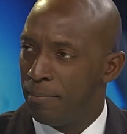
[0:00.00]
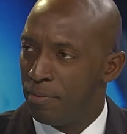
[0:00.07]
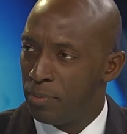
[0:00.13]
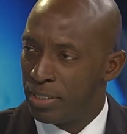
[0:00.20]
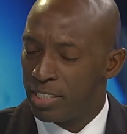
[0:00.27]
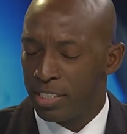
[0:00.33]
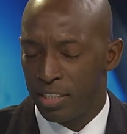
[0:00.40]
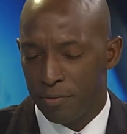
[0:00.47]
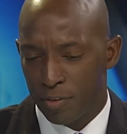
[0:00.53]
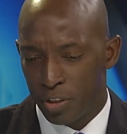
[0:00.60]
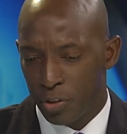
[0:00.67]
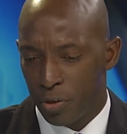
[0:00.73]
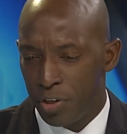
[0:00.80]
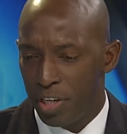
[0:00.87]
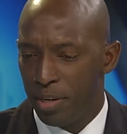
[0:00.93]
which is a
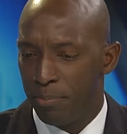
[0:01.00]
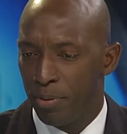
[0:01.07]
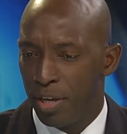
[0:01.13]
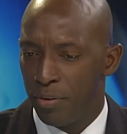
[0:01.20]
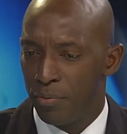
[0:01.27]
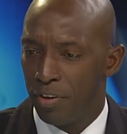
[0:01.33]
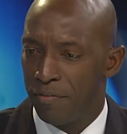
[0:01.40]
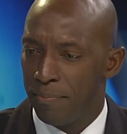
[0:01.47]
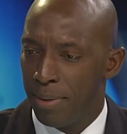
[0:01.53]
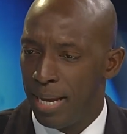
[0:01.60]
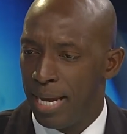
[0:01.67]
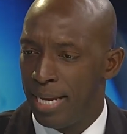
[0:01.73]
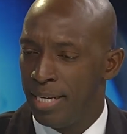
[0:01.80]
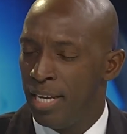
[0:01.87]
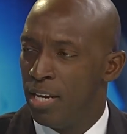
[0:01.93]
fraternity brother of
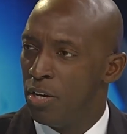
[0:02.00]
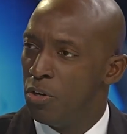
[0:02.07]
mine,